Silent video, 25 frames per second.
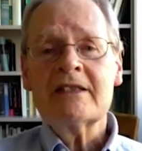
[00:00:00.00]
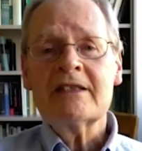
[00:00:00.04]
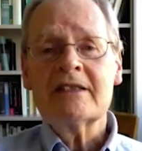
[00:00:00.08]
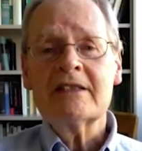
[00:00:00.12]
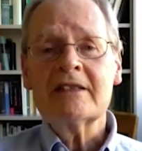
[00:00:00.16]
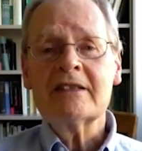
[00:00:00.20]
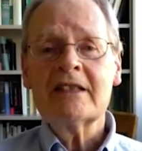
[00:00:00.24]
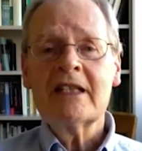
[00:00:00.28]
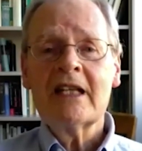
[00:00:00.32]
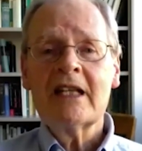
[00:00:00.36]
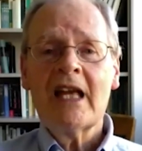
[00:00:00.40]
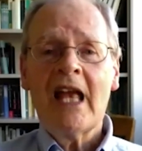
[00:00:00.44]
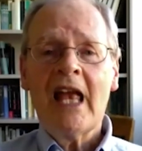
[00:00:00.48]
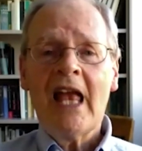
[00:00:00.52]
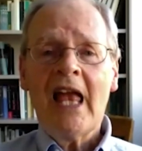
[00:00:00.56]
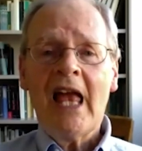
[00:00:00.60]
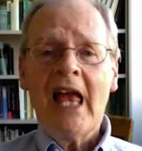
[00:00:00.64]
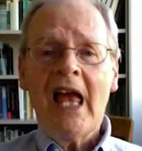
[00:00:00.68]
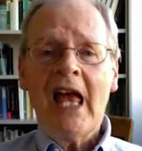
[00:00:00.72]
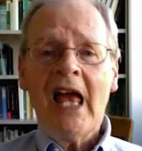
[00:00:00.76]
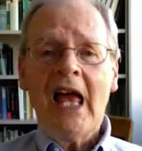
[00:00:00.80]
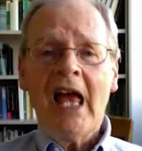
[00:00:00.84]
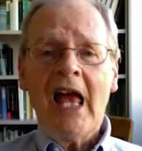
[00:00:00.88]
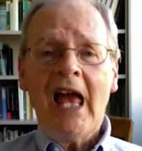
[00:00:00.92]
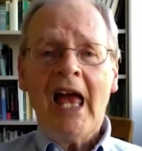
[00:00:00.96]
And,
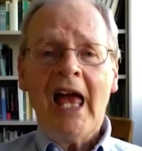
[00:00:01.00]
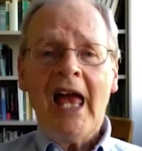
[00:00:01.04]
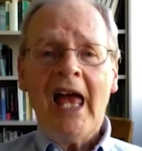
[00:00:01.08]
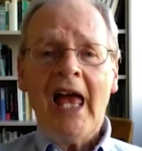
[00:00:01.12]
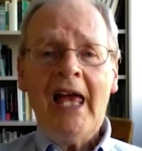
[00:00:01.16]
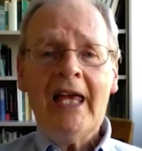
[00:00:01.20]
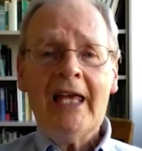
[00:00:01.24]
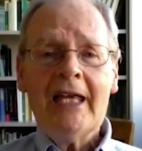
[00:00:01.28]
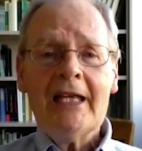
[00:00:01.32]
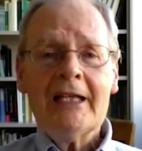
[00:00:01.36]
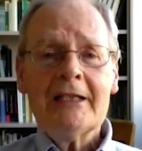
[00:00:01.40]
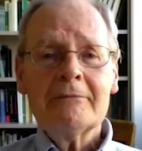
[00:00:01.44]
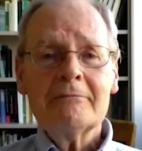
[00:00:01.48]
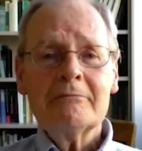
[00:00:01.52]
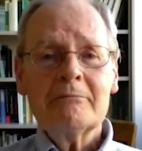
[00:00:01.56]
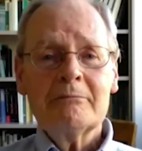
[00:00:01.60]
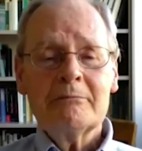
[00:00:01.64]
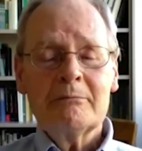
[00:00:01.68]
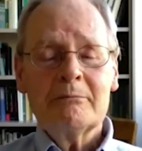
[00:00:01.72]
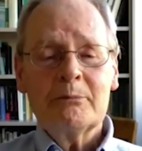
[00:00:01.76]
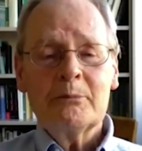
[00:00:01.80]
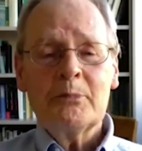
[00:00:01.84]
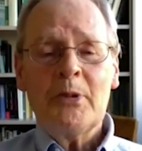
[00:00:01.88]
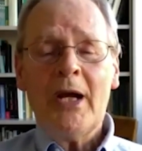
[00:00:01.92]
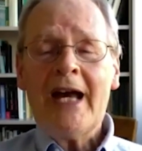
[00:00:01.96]
and
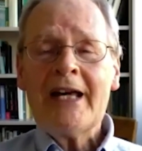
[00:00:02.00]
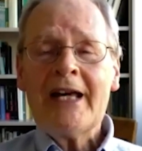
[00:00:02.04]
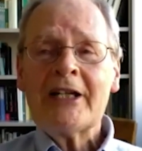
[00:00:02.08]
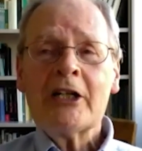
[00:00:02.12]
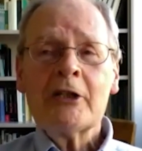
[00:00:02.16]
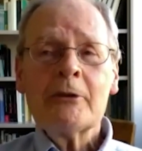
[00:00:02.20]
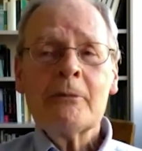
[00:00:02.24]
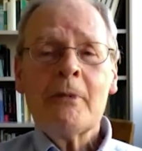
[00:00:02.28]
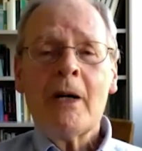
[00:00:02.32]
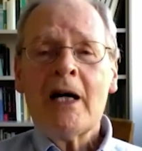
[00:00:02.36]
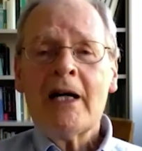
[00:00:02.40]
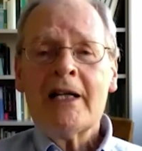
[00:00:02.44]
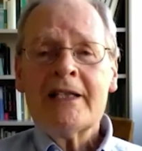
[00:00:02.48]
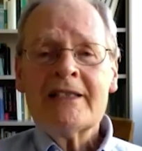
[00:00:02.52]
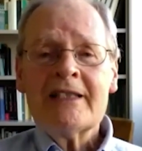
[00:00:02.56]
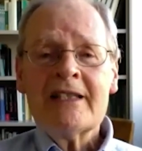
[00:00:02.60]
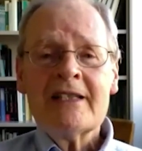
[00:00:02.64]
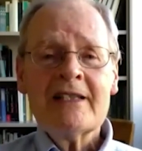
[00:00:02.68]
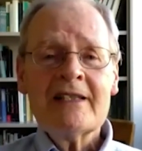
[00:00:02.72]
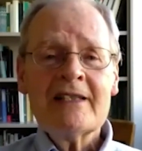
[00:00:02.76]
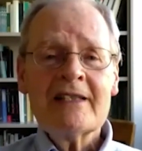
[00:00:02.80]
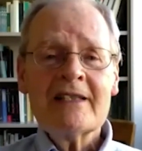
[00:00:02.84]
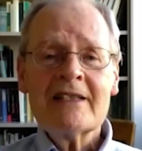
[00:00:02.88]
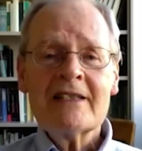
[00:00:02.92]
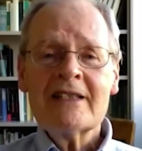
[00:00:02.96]
Brad
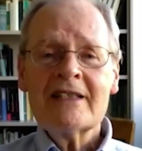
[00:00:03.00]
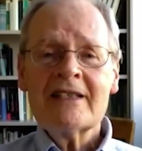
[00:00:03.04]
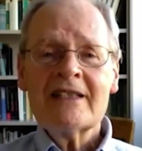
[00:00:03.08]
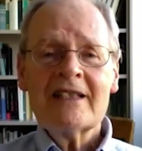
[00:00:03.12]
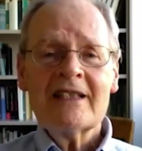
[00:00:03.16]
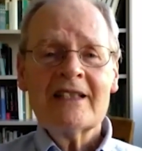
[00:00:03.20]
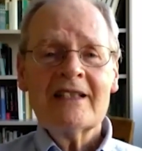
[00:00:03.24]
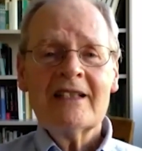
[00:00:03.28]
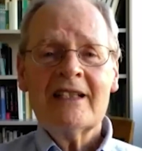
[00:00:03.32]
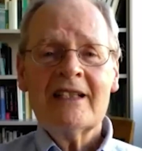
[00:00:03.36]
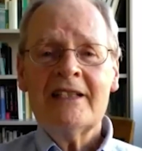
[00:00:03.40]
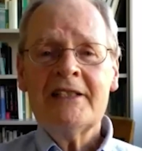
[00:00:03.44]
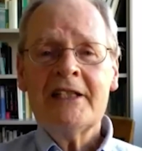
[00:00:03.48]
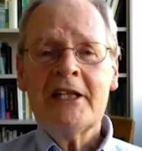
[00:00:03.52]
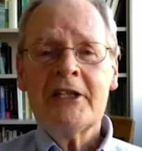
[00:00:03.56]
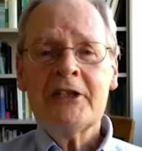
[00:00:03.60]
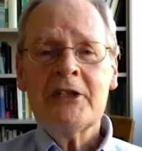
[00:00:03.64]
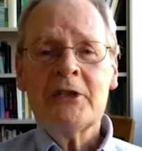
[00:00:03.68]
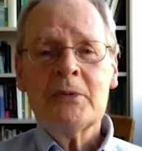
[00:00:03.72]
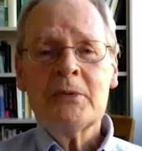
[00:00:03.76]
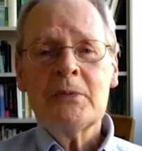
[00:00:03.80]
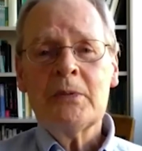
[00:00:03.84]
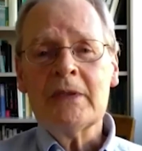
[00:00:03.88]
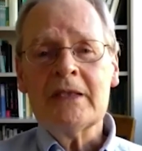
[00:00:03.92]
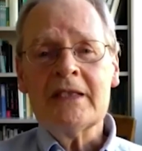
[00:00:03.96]
is
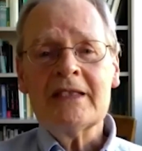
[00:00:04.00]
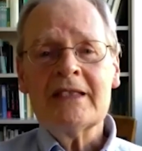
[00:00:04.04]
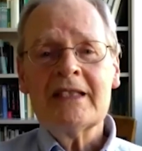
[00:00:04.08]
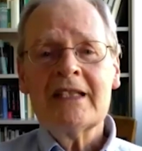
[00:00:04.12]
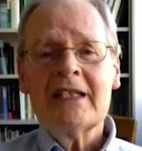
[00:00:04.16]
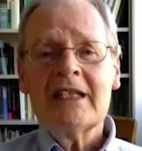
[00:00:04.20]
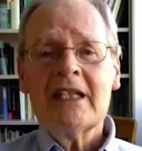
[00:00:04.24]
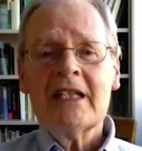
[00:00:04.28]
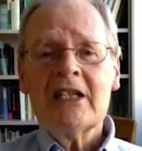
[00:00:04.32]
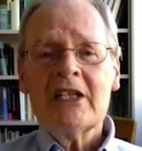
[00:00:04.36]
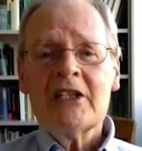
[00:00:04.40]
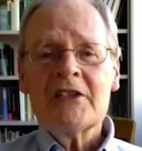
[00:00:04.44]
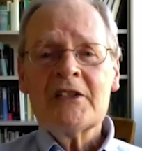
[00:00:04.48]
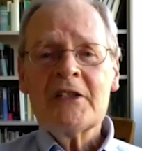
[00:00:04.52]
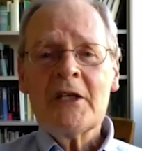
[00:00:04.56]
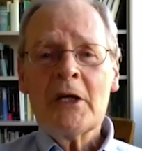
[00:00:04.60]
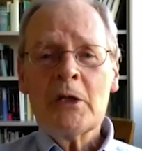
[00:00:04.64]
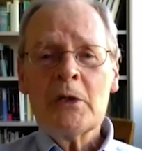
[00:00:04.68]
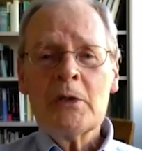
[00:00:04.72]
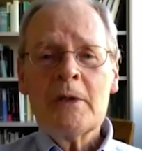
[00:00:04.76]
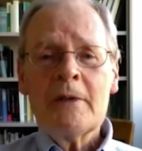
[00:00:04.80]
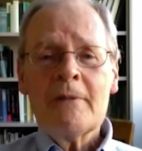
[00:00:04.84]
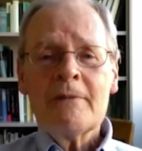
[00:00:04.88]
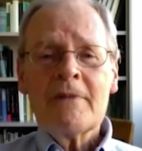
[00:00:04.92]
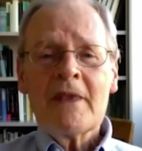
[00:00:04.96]
another one.
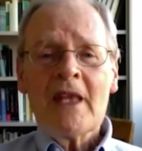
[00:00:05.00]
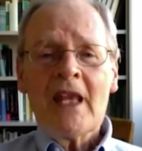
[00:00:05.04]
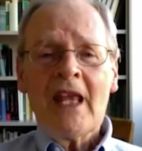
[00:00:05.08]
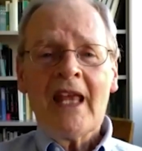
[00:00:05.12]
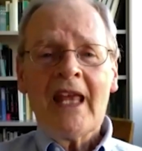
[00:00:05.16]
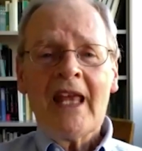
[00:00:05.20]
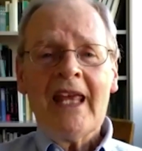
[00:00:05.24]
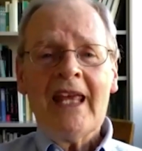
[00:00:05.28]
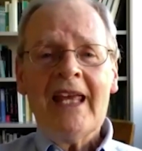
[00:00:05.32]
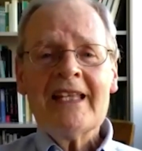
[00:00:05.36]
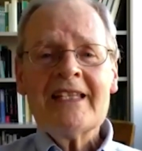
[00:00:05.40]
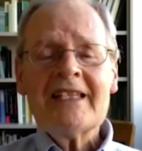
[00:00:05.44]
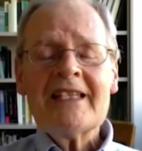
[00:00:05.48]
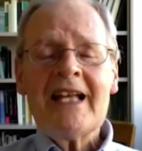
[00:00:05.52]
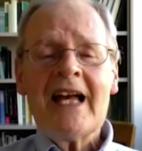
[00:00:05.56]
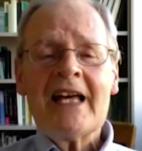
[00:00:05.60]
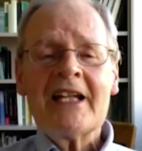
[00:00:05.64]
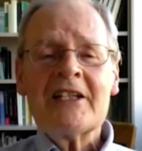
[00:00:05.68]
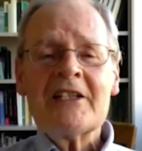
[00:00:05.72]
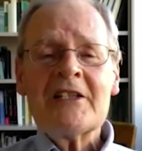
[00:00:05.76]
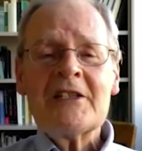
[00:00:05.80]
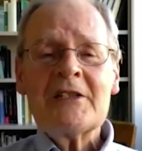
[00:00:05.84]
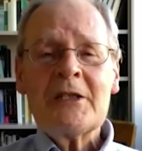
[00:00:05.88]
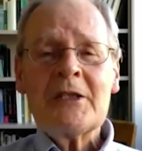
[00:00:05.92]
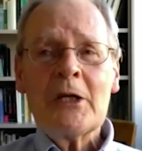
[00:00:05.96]
So it's not
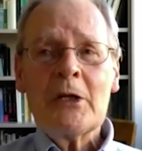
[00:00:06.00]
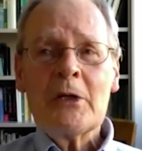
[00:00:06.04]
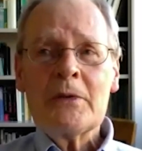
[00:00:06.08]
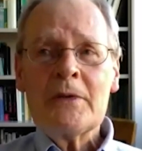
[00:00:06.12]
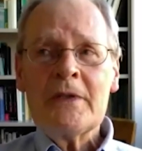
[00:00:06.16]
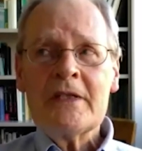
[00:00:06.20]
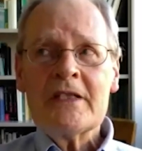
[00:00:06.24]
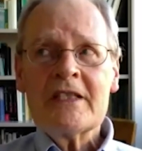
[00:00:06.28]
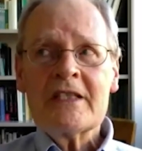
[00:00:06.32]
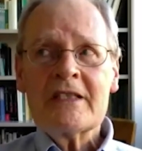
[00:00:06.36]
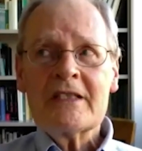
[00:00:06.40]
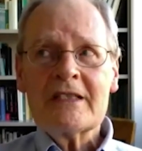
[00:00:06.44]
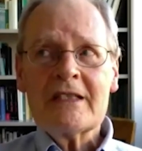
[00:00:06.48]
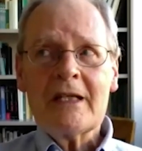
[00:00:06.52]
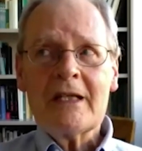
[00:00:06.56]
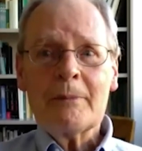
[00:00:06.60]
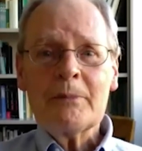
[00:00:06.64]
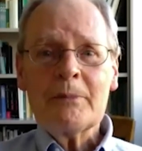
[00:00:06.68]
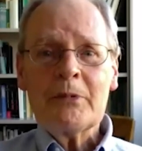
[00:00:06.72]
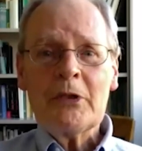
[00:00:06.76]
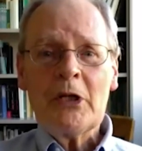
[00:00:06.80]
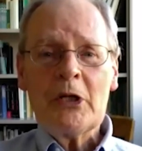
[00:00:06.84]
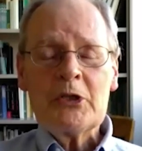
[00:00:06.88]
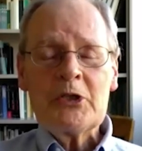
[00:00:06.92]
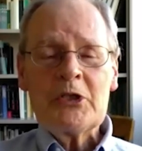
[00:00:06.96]
as though this
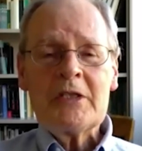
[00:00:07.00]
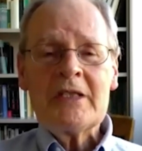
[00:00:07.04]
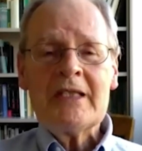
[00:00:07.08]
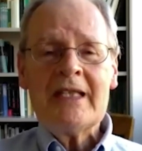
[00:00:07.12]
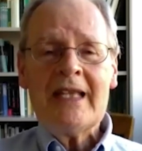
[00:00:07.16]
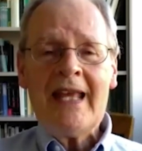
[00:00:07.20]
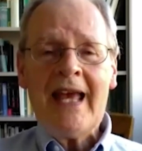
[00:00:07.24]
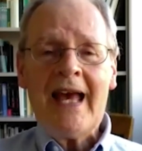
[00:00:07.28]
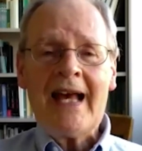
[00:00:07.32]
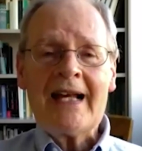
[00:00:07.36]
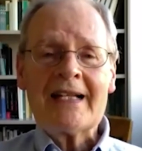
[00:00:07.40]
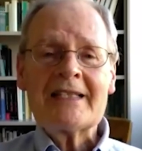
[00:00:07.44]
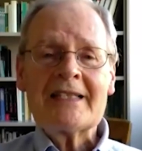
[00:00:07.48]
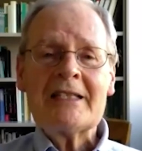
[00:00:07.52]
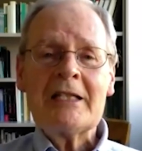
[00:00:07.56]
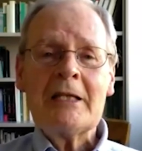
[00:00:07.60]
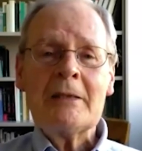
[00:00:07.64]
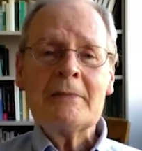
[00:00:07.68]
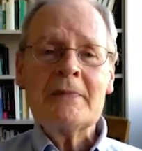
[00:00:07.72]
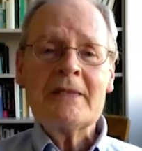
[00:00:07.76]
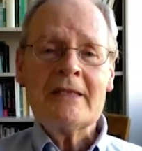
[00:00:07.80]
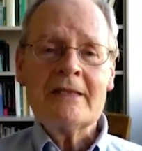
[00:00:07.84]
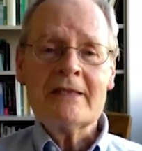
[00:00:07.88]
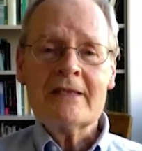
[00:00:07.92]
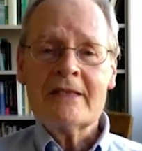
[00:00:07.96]
approach to the
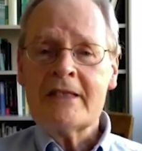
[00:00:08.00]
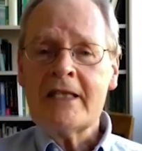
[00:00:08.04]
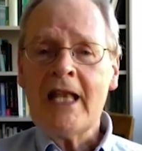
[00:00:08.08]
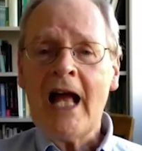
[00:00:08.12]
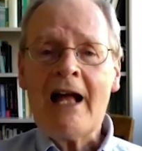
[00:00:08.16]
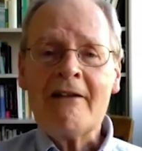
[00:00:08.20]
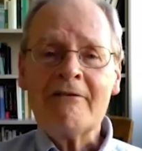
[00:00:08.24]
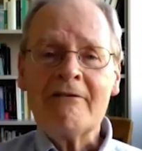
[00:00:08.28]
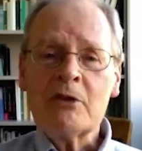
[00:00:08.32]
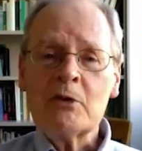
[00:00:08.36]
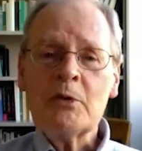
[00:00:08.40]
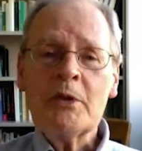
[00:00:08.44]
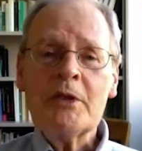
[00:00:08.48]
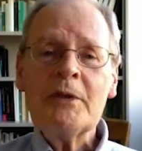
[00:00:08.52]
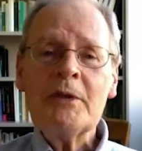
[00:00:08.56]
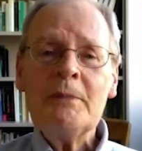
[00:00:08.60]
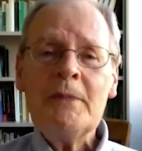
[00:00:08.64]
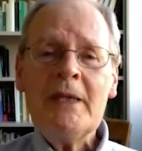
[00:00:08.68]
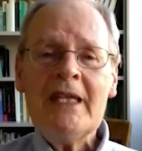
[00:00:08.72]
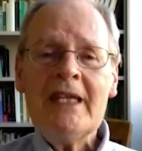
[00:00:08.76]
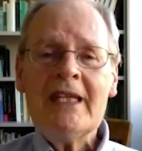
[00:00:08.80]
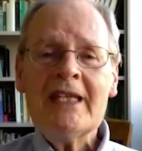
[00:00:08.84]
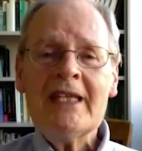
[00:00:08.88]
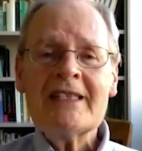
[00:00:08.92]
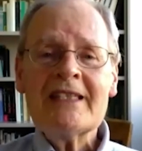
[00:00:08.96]
axioms is novel with
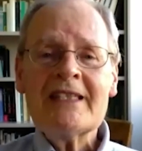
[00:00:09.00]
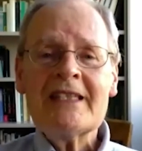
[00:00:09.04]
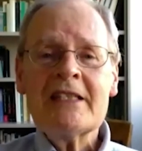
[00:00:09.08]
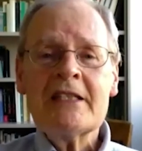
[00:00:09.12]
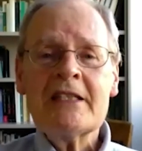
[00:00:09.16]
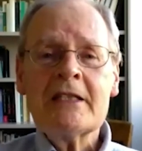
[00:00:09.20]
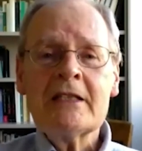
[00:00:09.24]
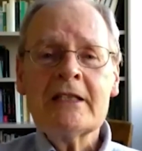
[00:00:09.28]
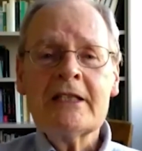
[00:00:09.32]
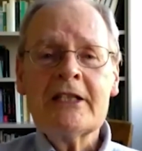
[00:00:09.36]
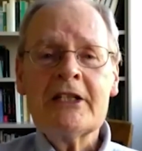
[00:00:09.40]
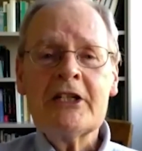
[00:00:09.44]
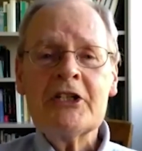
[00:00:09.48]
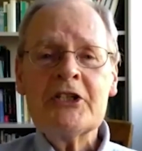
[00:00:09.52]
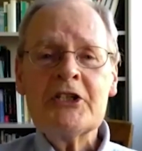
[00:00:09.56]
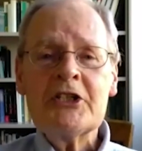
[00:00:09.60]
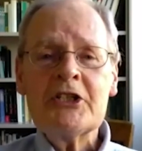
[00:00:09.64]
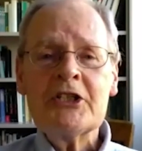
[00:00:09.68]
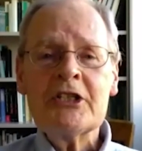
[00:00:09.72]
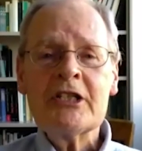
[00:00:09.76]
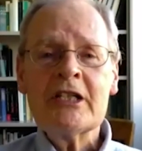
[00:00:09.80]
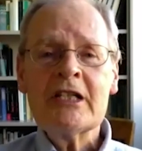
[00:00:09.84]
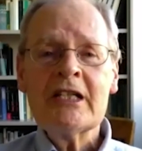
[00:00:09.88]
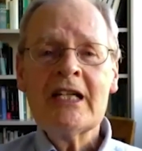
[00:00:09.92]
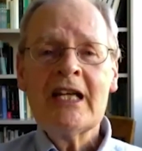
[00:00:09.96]
me, it's in the
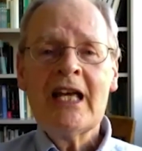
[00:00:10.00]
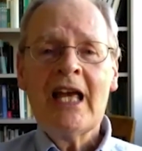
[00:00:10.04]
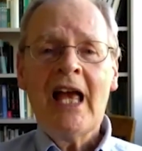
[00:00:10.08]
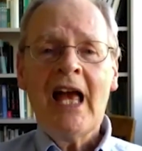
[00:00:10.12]
literature.